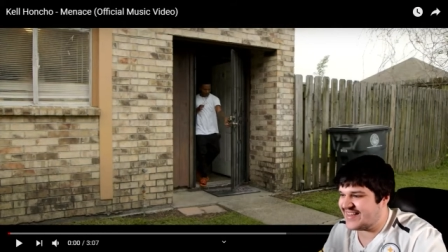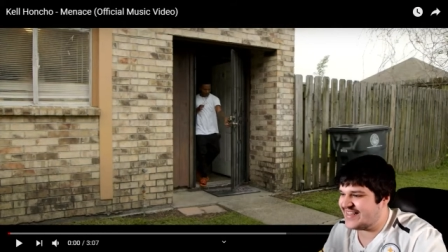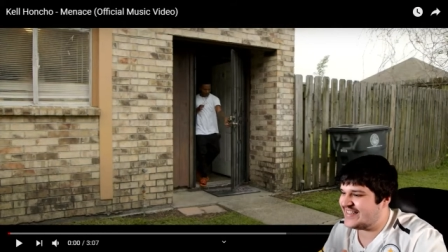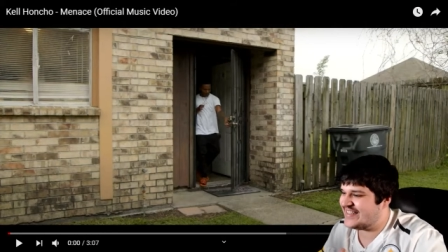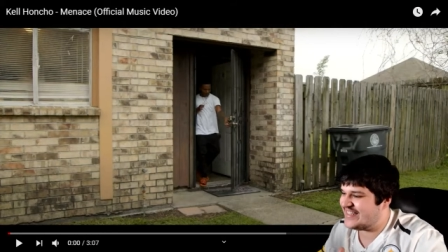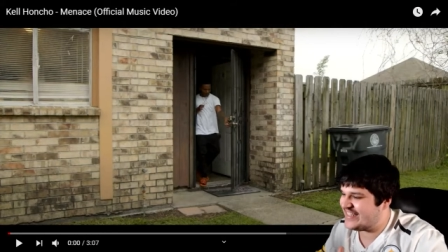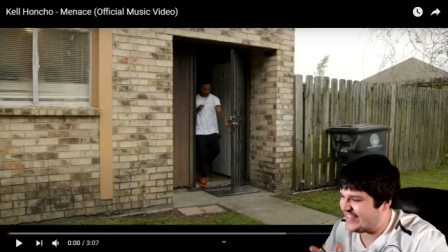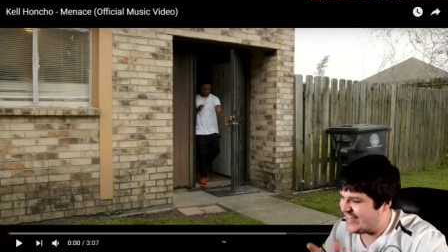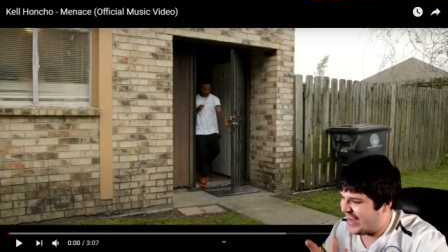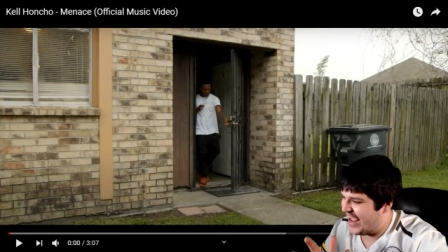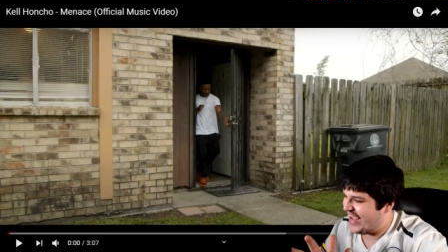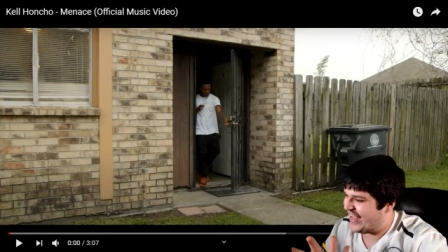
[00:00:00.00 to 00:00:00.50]

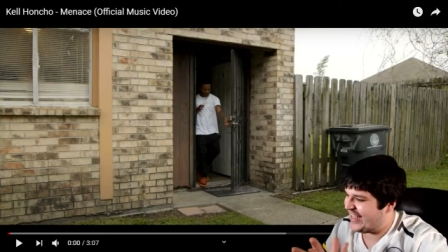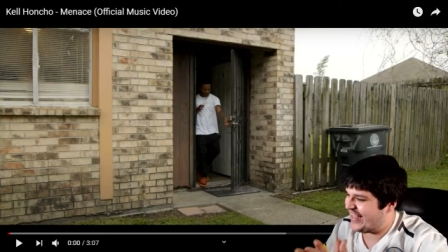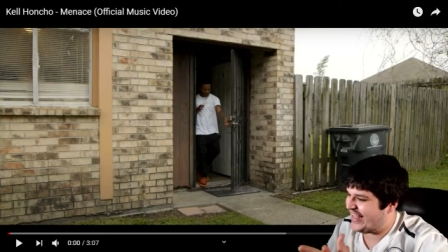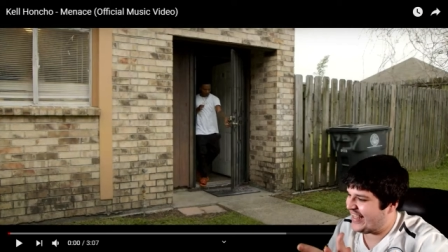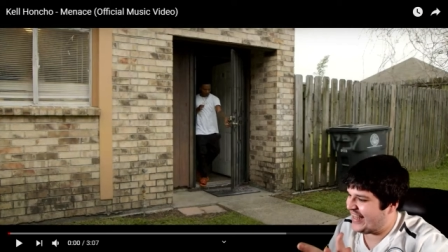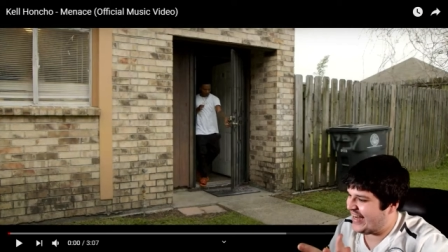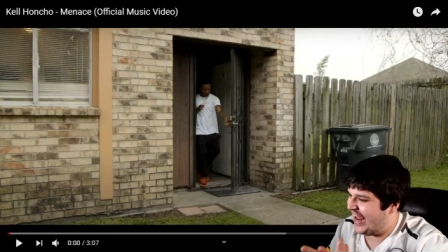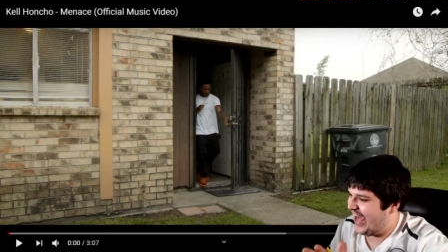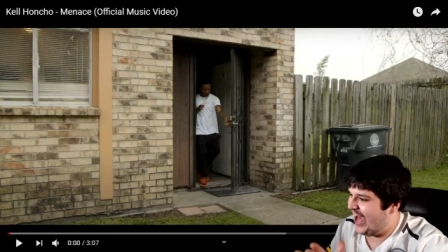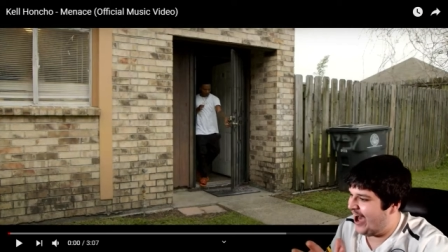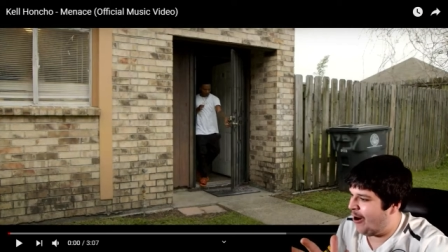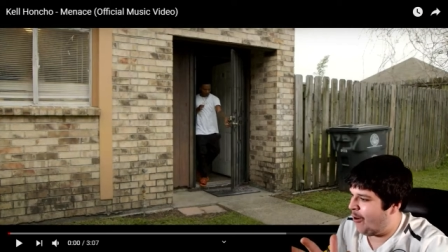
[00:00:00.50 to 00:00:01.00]
Check it
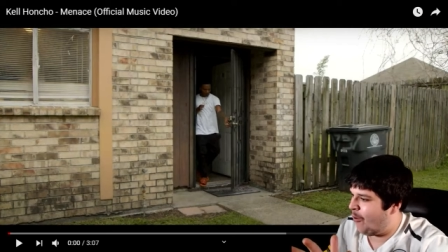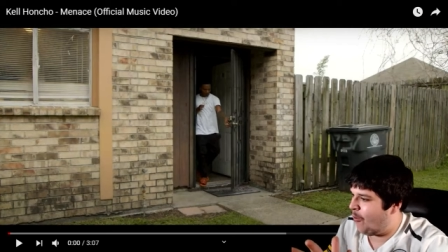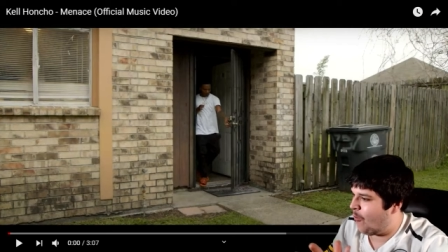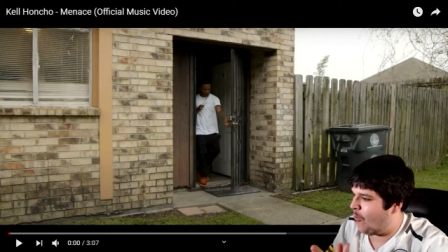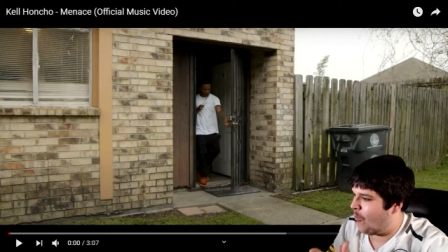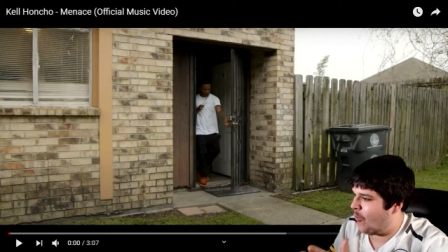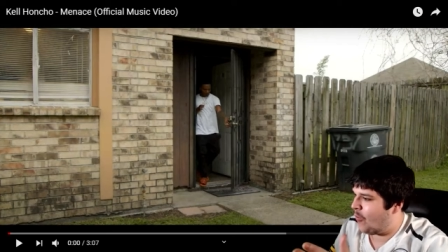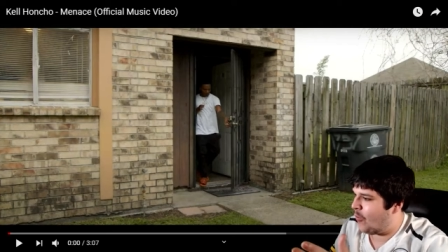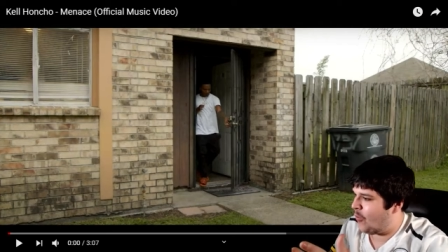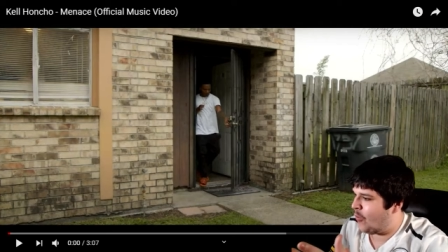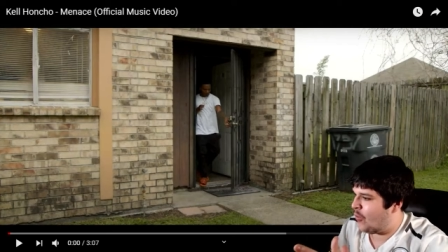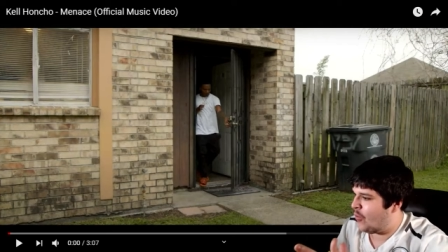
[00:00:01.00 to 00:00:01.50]
out.
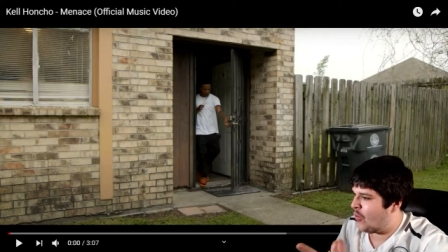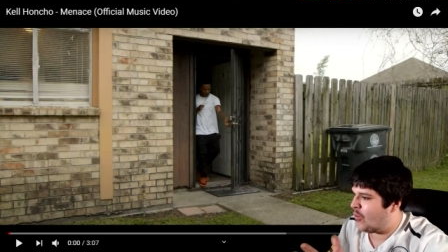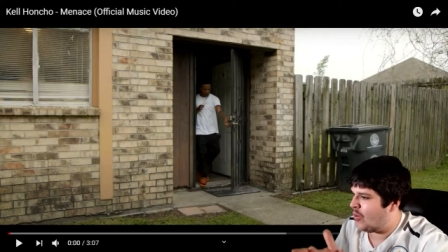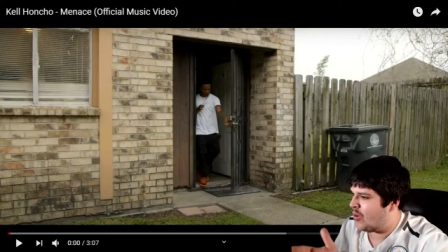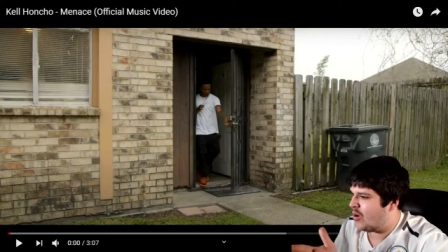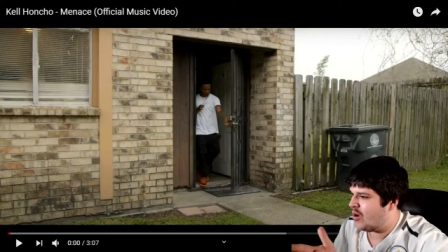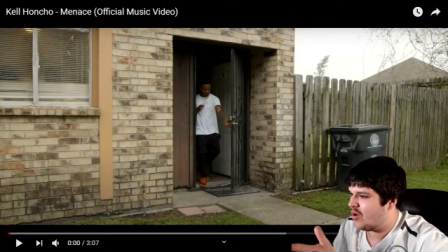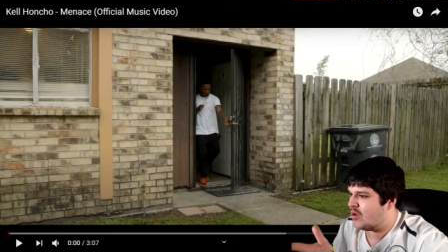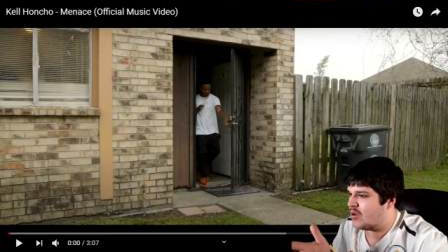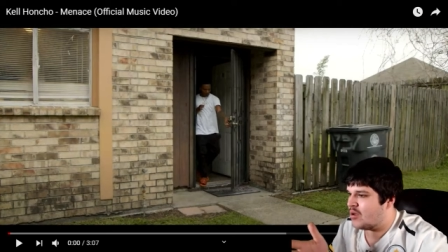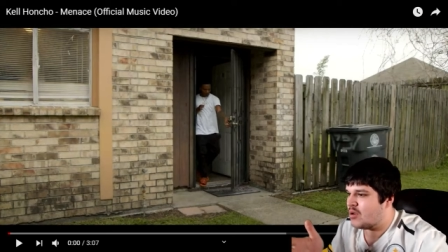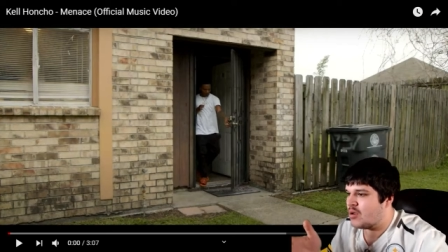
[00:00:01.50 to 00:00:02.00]

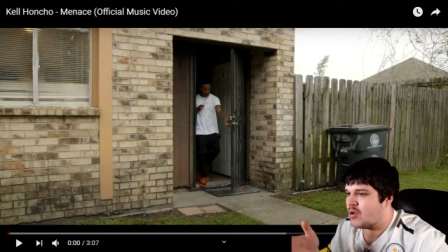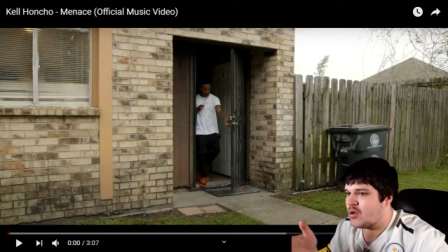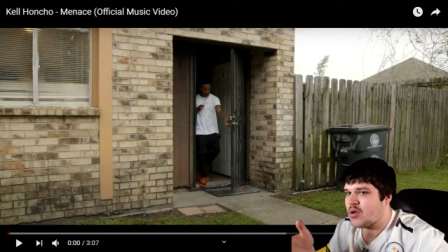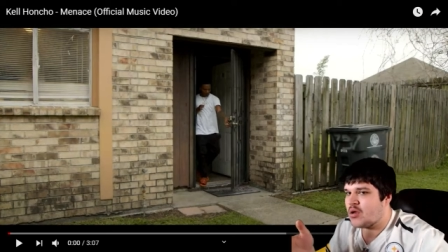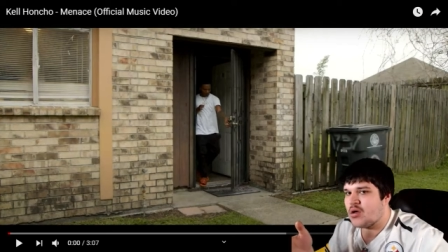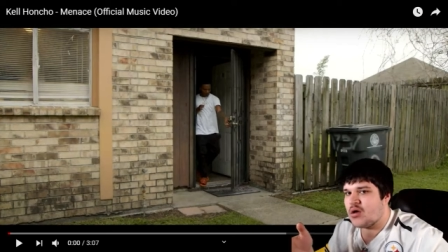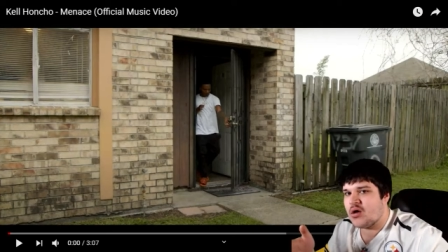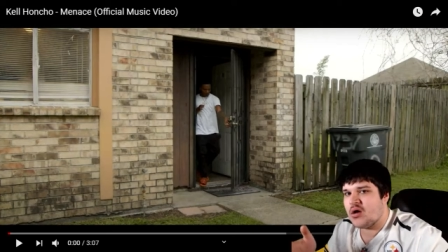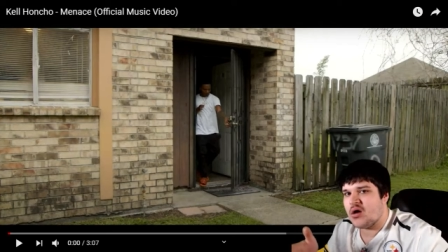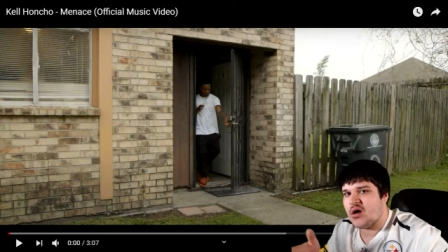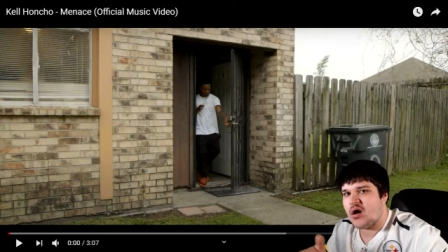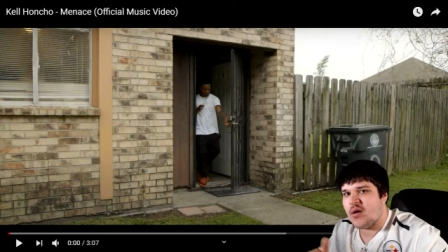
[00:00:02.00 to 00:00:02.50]

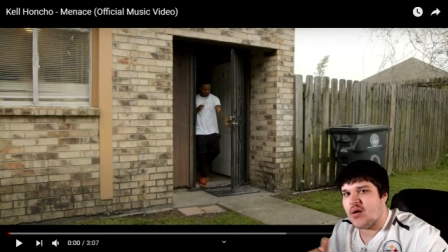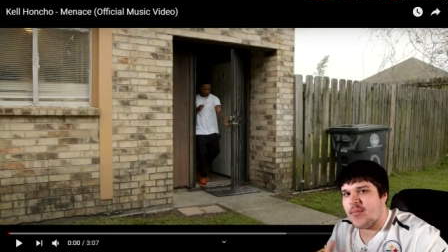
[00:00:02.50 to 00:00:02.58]
All